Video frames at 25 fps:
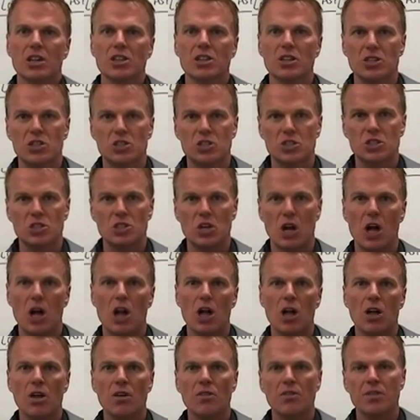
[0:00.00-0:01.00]
to
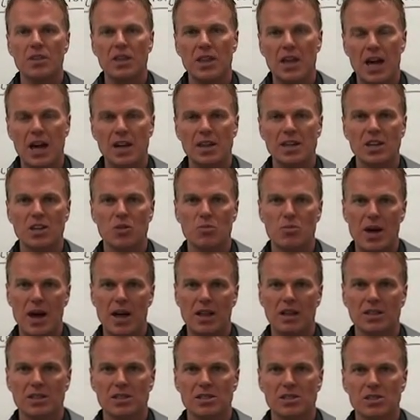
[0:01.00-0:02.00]
solve the ending
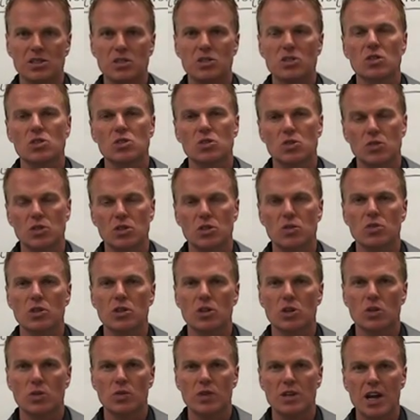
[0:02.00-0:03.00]
balances so you
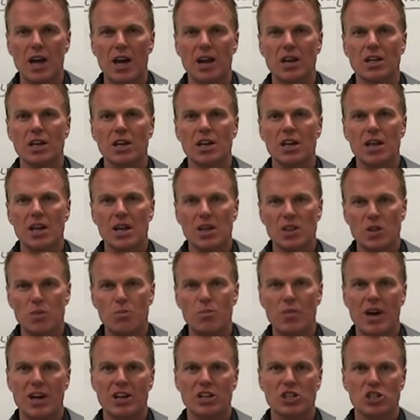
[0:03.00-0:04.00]
can create the
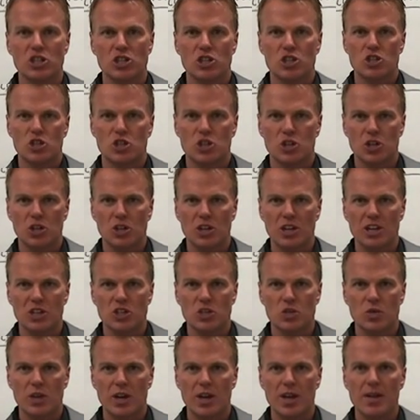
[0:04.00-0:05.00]
pension journal
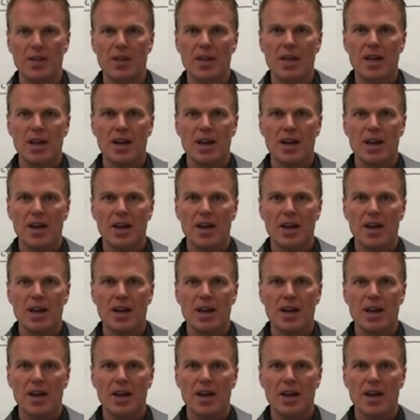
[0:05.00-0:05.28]
entry.